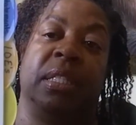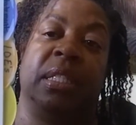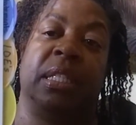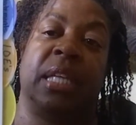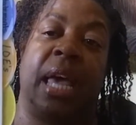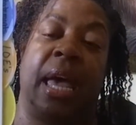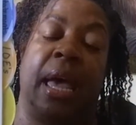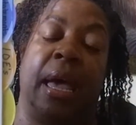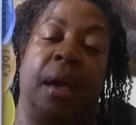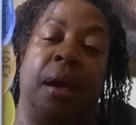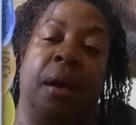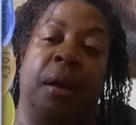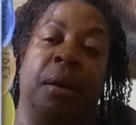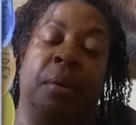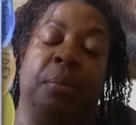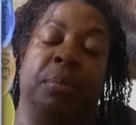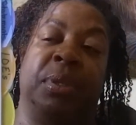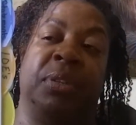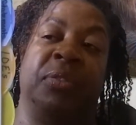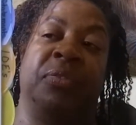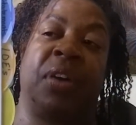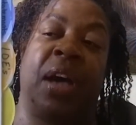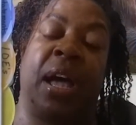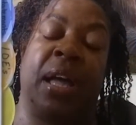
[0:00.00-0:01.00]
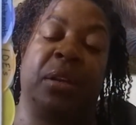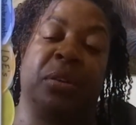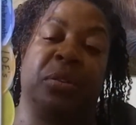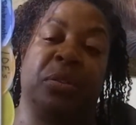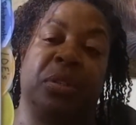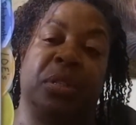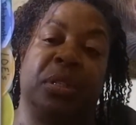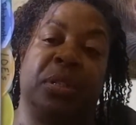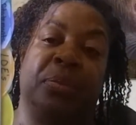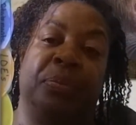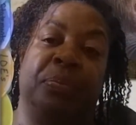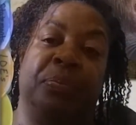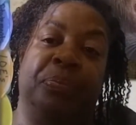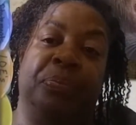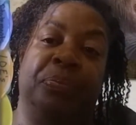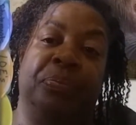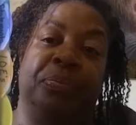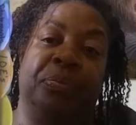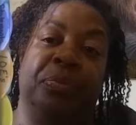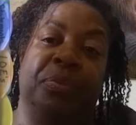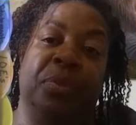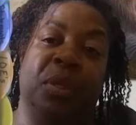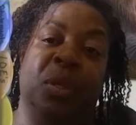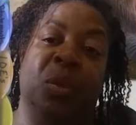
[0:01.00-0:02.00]
dividers.
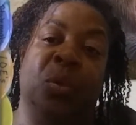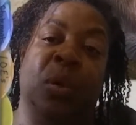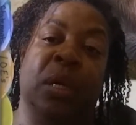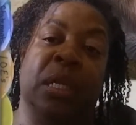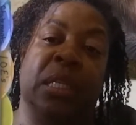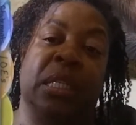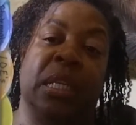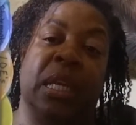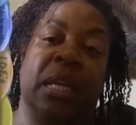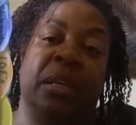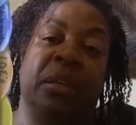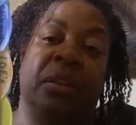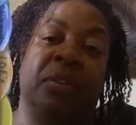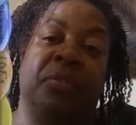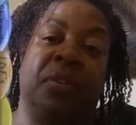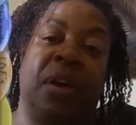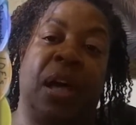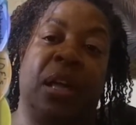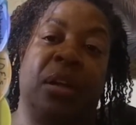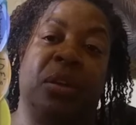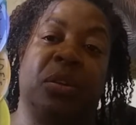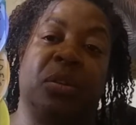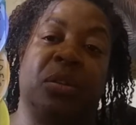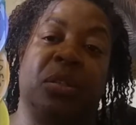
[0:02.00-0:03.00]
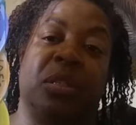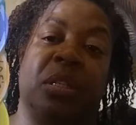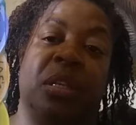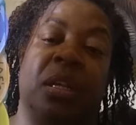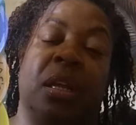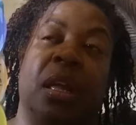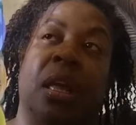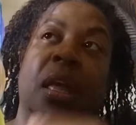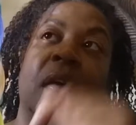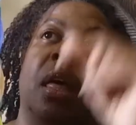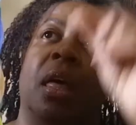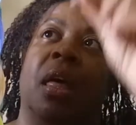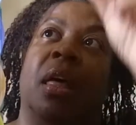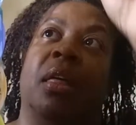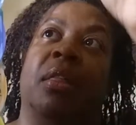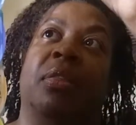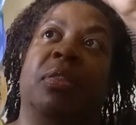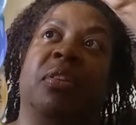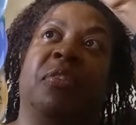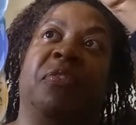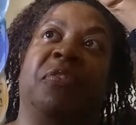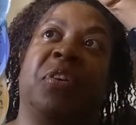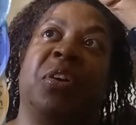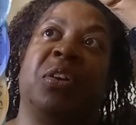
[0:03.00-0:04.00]
You want 10 dividers.
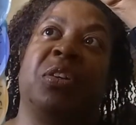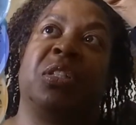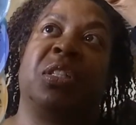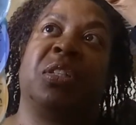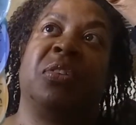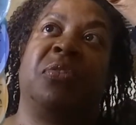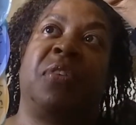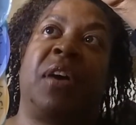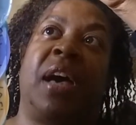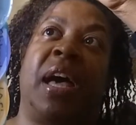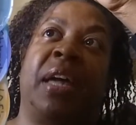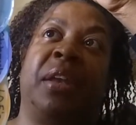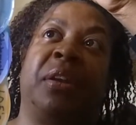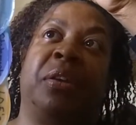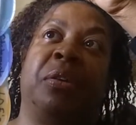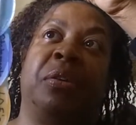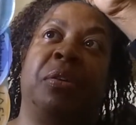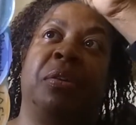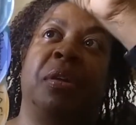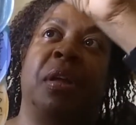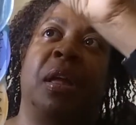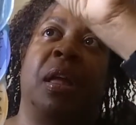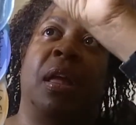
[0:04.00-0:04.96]
The first divider,